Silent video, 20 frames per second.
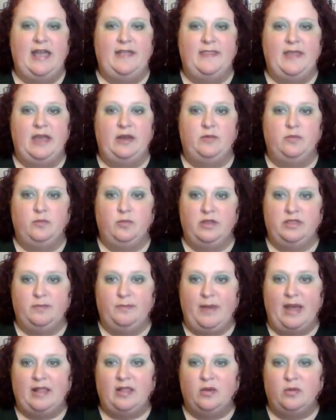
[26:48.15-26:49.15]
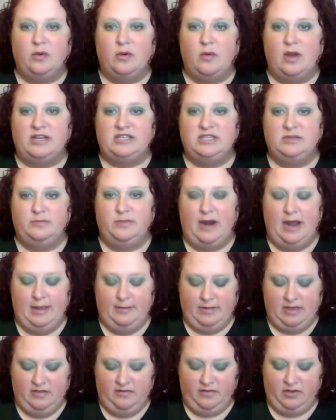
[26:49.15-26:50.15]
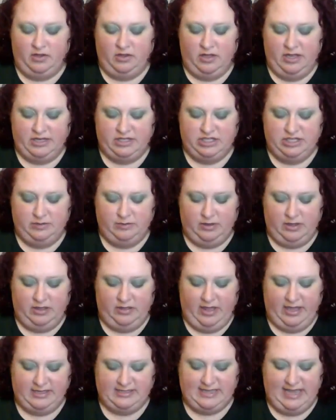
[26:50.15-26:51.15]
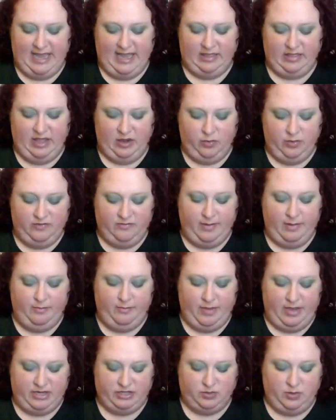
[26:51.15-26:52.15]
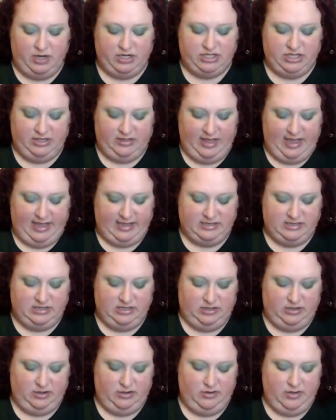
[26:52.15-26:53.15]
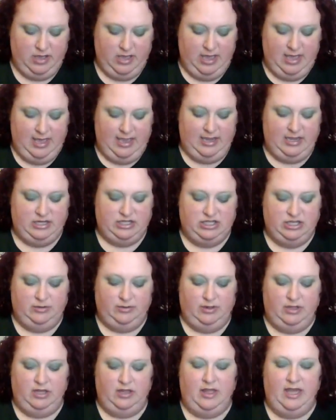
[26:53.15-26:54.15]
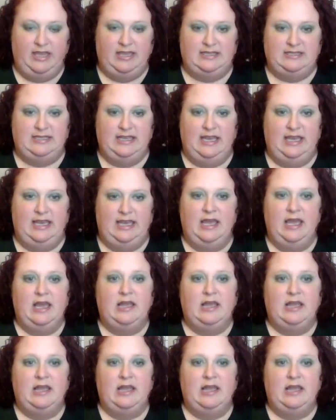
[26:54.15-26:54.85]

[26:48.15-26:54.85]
And then with Bella, we're watching Primeval, and she really likes that, and like we've been binge watching that too because she really likes it.